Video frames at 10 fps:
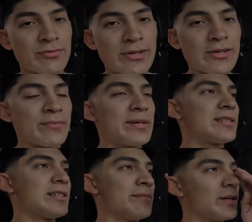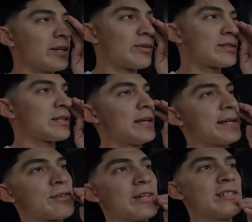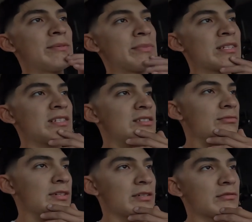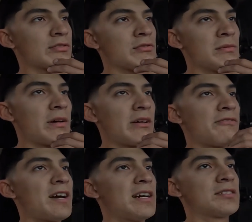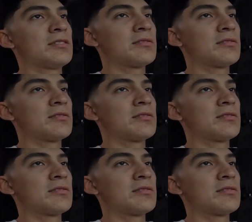We were busy, but it wasn't like crazy busy to where it was going by fast.